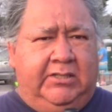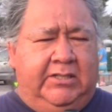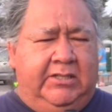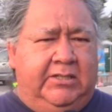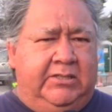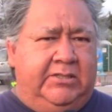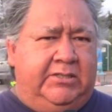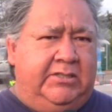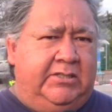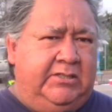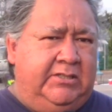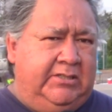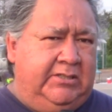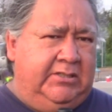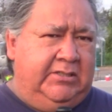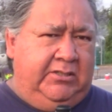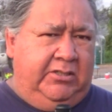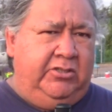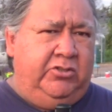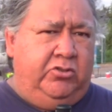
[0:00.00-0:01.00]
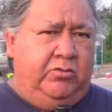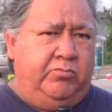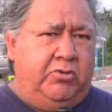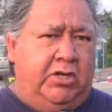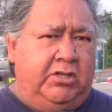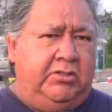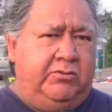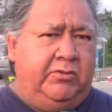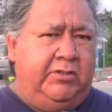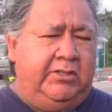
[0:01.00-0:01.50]
there's in New
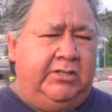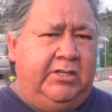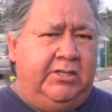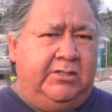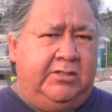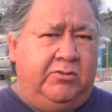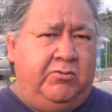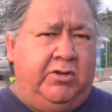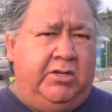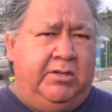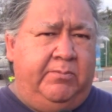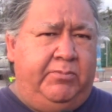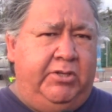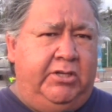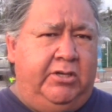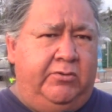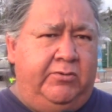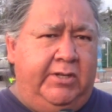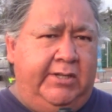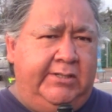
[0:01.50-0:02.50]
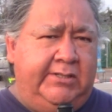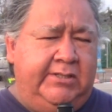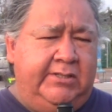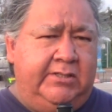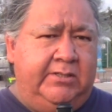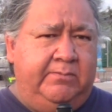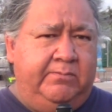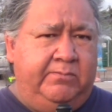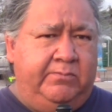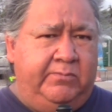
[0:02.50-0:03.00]
Brunswick, there's quite a bit of
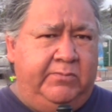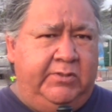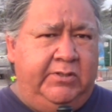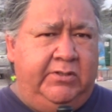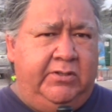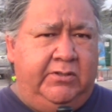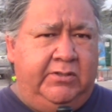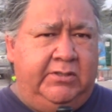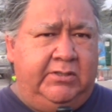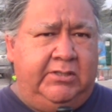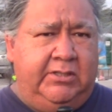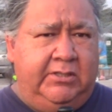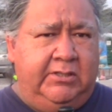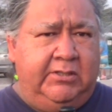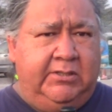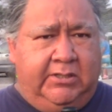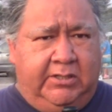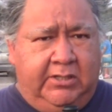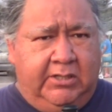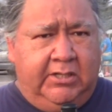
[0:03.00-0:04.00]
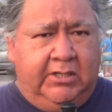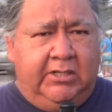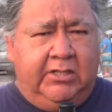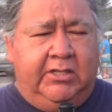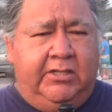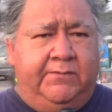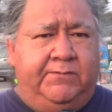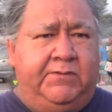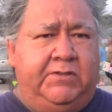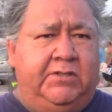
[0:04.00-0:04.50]
racism, still
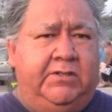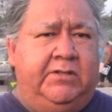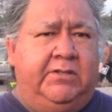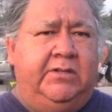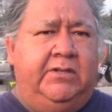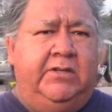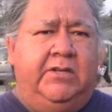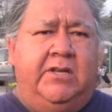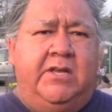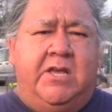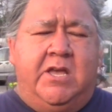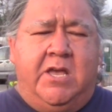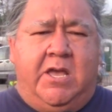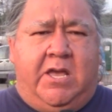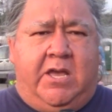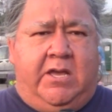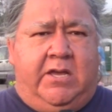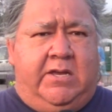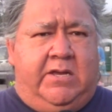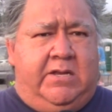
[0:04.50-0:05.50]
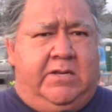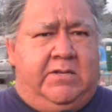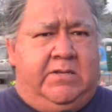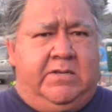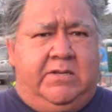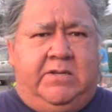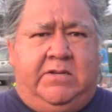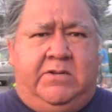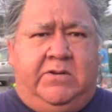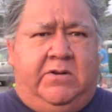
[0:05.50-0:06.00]
lives here,
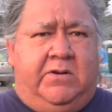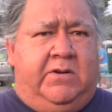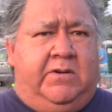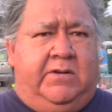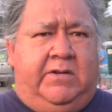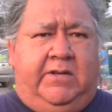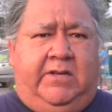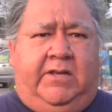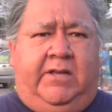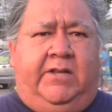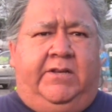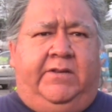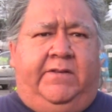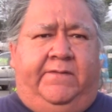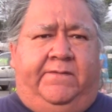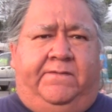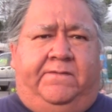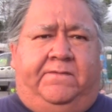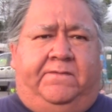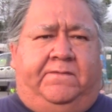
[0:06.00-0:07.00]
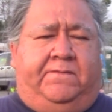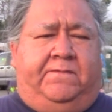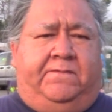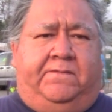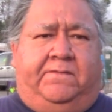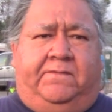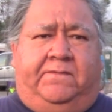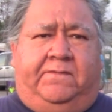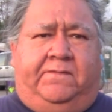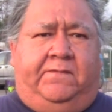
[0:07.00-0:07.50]
and and if
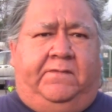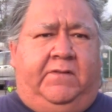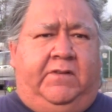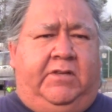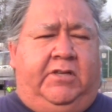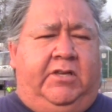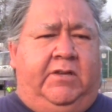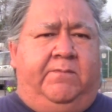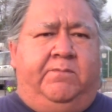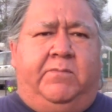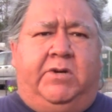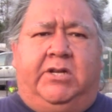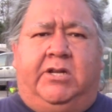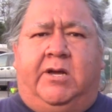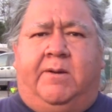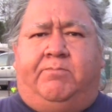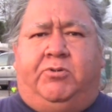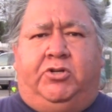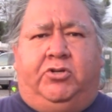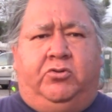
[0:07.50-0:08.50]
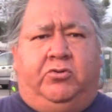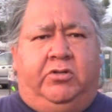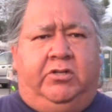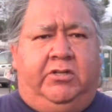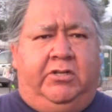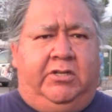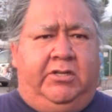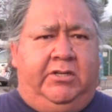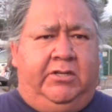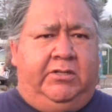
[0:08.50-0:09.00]
give them an
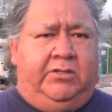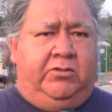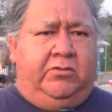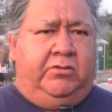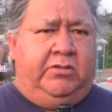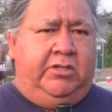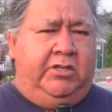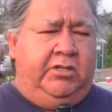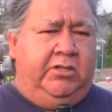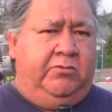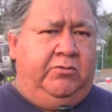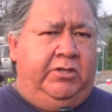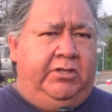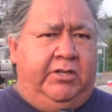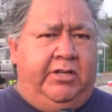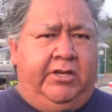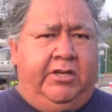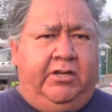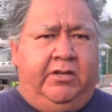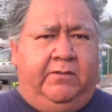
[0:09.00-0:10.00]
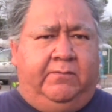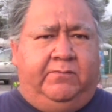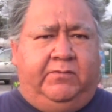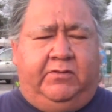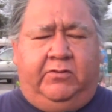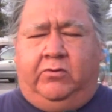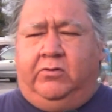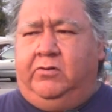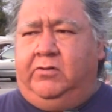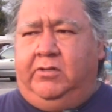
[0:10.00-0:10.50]
opportunity to deal with
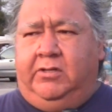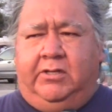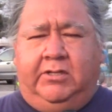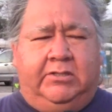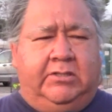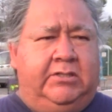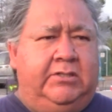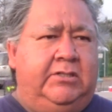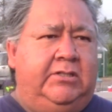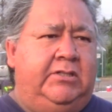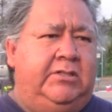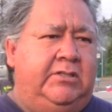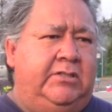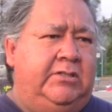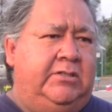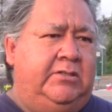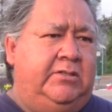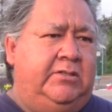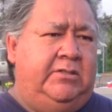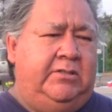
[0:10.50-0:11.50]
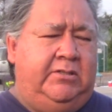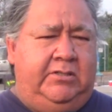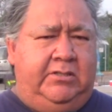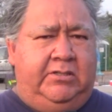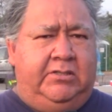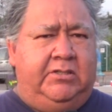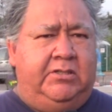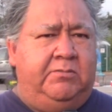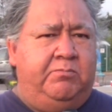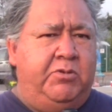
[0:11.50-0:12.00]
natives, oh yes, this
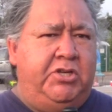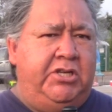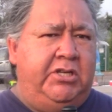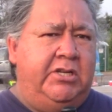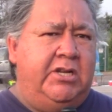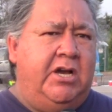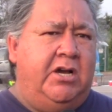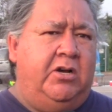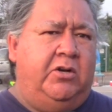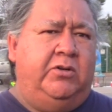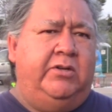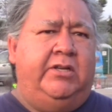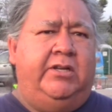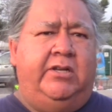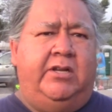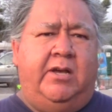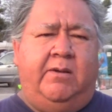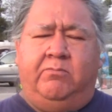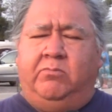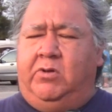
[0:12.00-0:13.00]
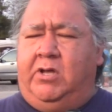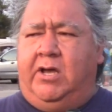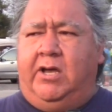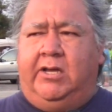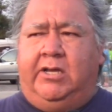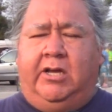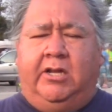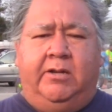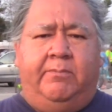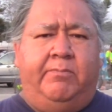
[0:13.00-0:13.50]
is me now, and I
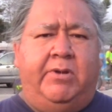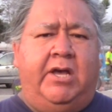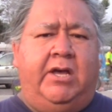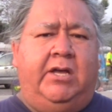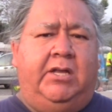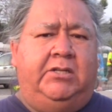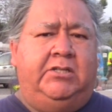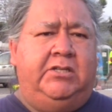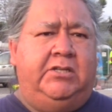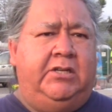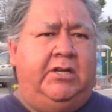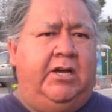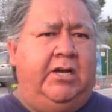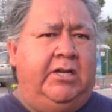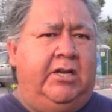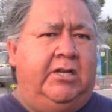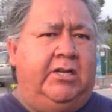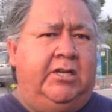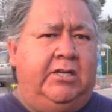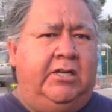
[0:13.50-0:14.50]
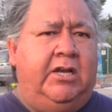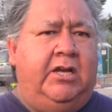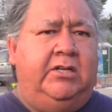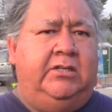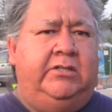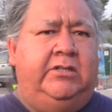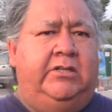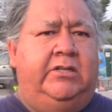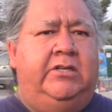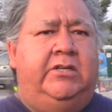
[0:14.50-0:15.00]
got a badge, I got a
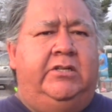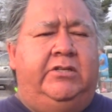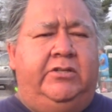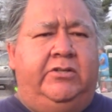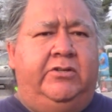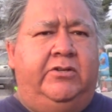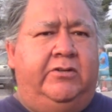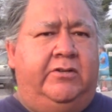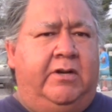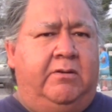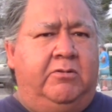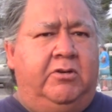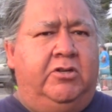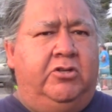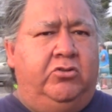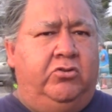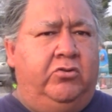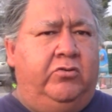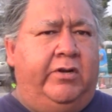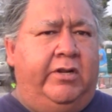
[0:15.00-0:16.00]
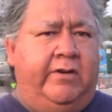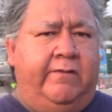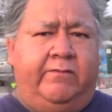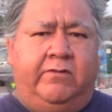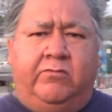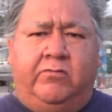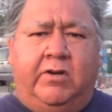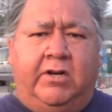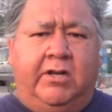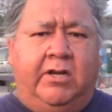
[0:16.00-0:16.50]
gun, I'm gonna do what I
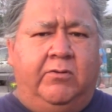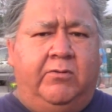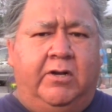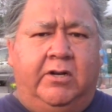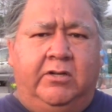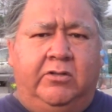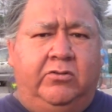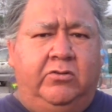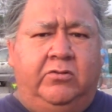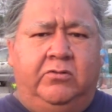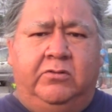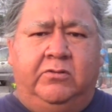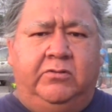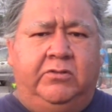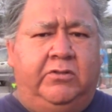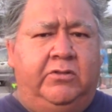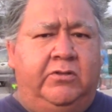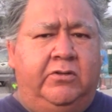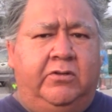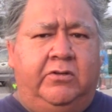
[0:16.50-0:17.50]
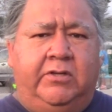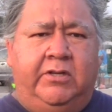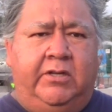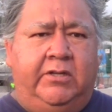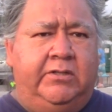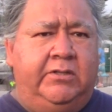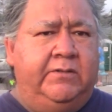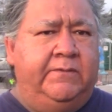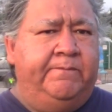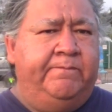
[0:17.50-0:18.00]
want to do,
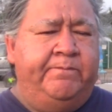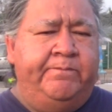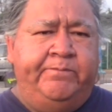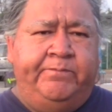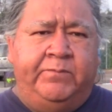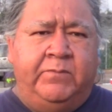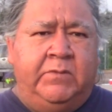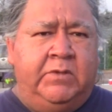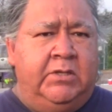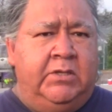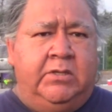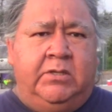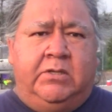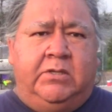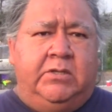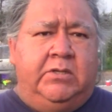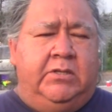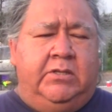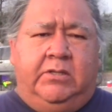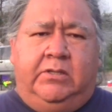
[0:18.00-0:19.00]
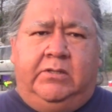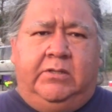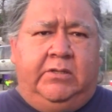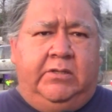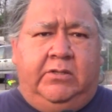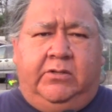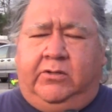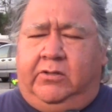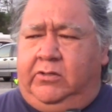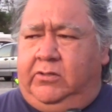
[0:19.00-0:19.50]
and
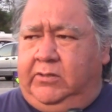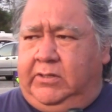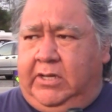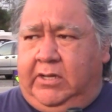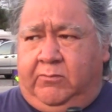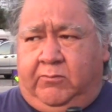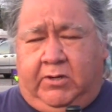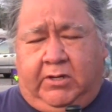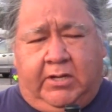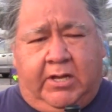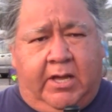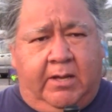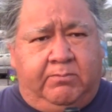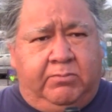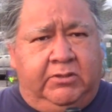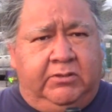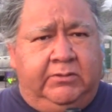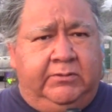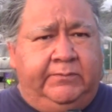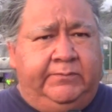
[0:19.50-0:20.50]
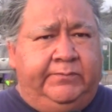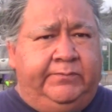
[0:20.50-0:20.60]
look at what happened.